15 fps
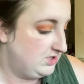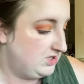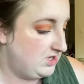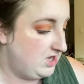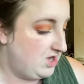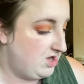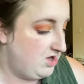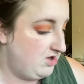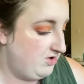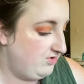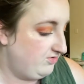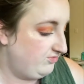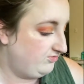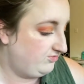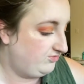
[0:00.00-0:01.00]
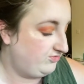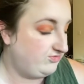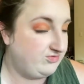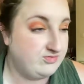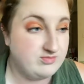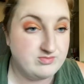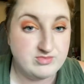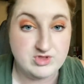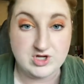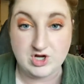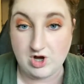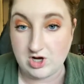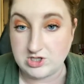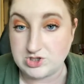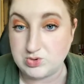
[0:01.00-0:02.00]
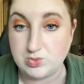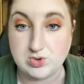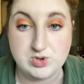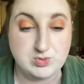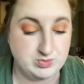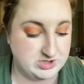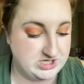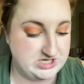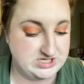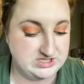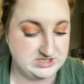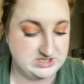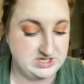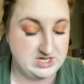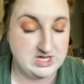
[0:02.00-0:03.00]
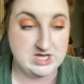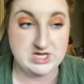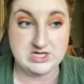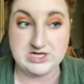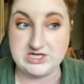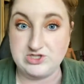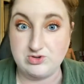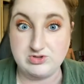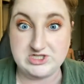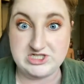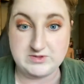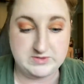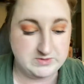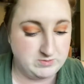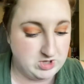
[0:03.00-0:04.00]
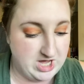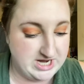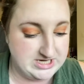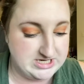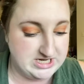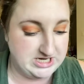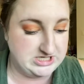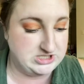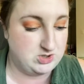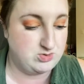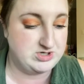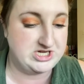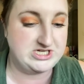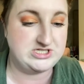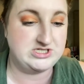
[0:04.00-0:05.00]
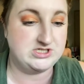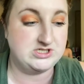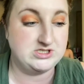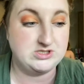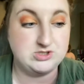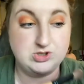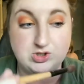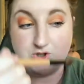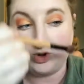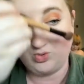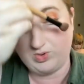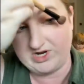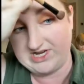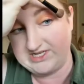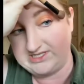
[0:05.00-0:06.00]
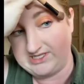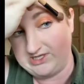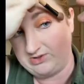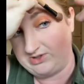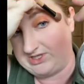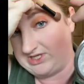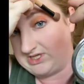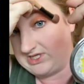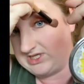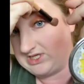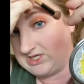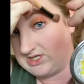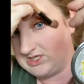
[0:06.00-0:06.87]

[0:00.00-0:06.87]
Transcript: of the contour because I don't need to be blinding. I don't need to look crazy or anything.